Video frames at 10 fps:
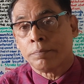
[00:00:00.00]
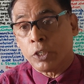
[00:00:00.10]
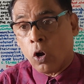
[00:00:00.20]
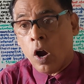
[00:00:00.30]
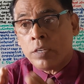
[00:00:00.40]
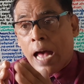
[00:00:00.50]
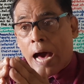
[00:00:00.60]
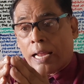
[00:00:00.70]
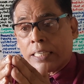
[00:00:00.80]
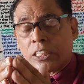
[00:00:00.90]
Because
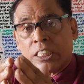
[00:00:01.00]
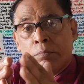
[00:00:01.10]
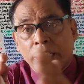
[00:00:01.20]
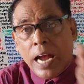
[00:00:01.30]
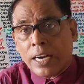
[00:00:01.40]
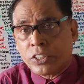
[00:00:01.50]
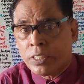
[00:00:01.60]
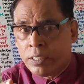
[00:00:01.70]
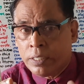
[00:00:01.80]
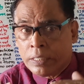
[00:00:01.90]
anarchism regards
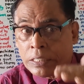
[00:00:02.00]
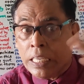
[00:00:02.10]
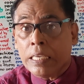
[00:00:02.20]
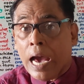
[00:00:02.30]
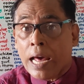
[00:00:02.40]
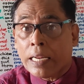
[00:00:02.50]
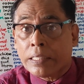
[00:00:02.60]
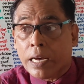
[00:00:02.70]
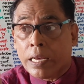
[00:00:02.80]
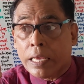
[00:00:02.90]
these are
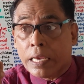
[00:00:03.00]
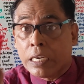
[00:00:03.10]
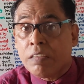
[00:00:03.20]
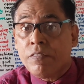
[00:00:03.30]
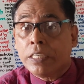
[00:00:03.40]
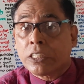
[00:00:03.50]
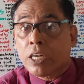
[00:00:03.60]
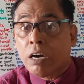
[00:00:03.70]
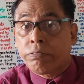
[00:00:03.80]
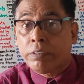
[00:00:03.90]
the enemies
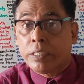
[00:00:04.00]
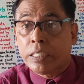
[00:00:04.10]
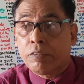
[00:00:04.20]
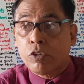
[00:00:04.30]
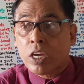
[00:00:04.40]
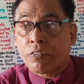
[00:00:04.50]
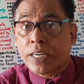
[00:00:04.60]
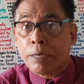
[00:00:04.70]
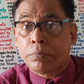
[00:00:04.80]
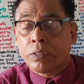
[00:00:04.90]
of individual
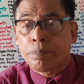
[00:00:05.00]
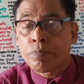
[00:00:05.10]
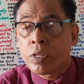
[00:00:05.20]
freedoms